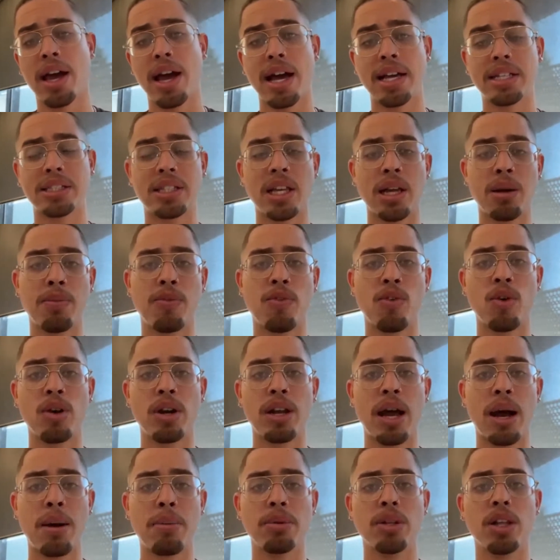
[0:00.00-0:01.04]
as stated before,
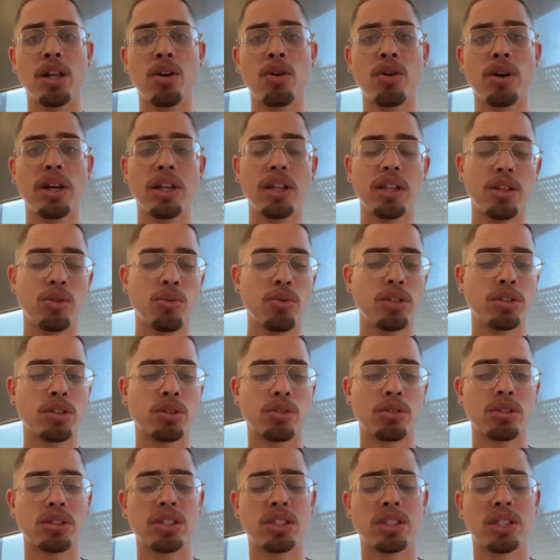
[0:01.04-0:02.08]
down below in the
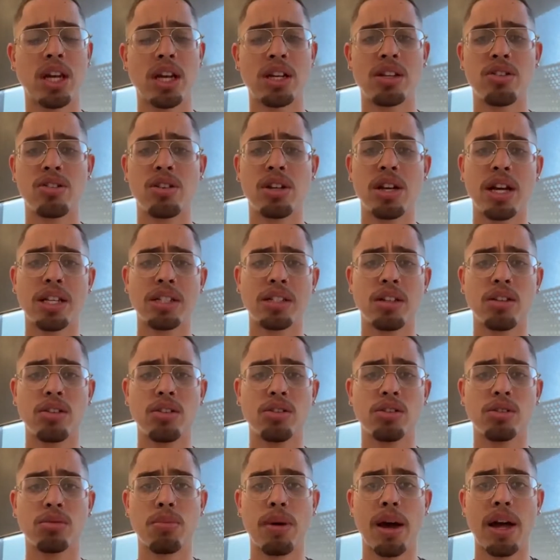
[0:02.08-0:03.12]
resources section, you guys can
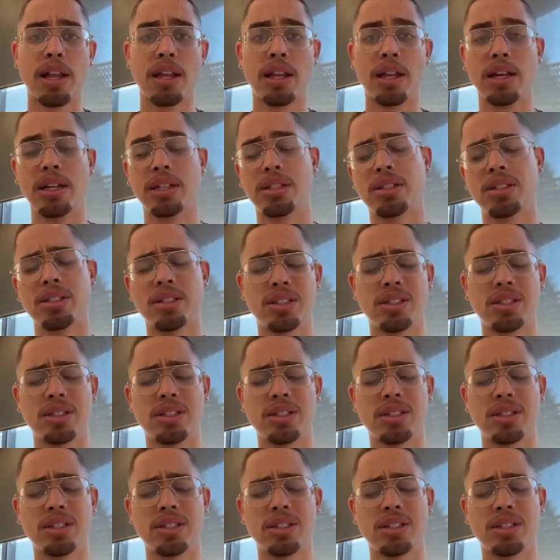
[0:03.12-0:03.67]
use my links.